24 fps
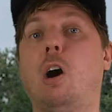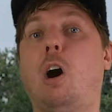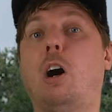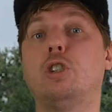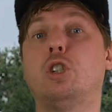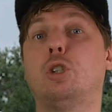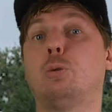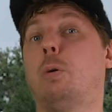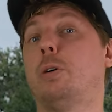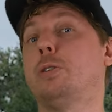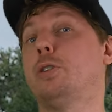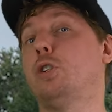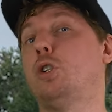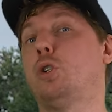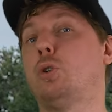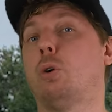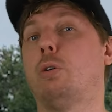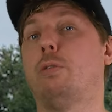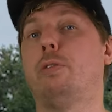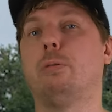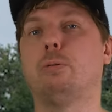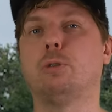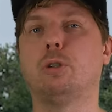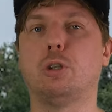I just wasn't
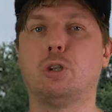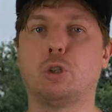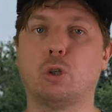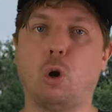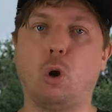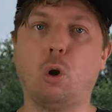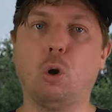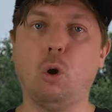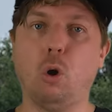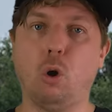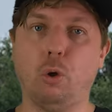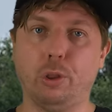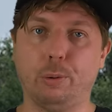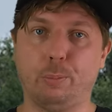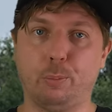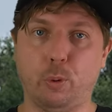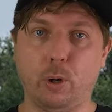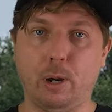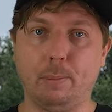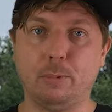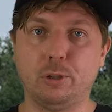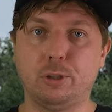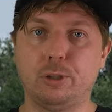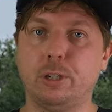sure if there was a dog on the
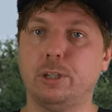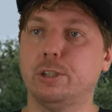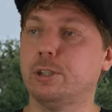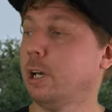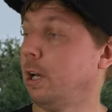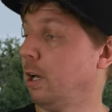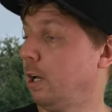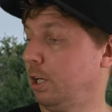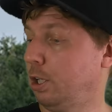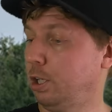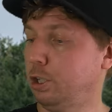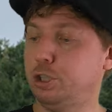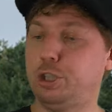premises.